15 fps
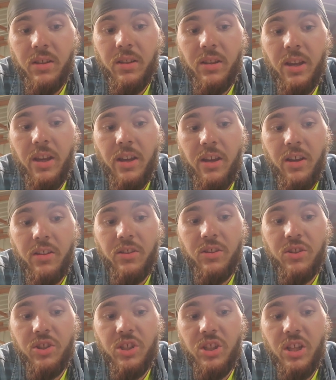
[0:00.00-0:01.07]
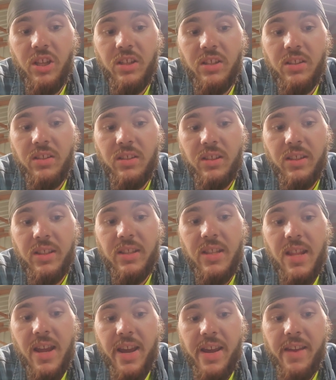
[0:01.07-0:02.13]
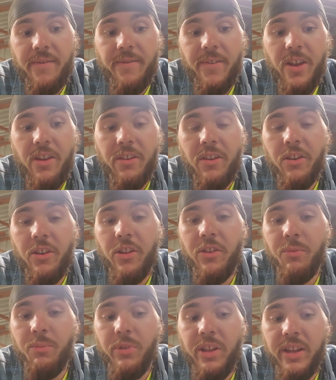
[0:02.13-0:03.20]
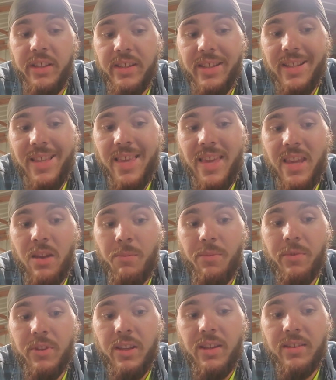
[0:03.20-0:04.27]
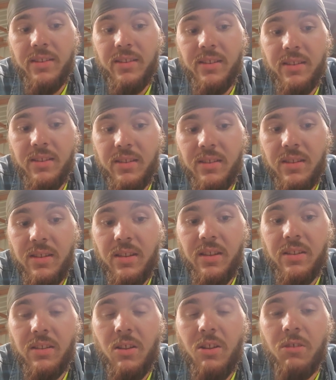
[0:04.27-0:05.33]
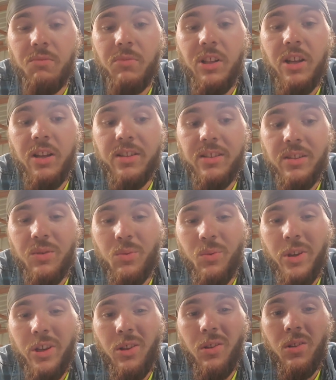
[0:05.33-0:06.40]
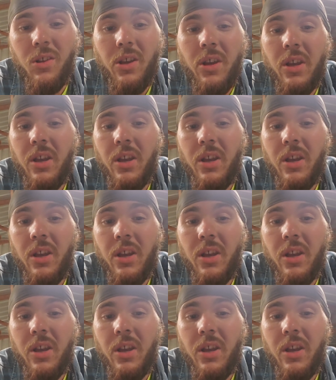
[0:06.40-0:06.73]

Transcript: I just tonight found another place in Kemp, Texas that does long blocks as well.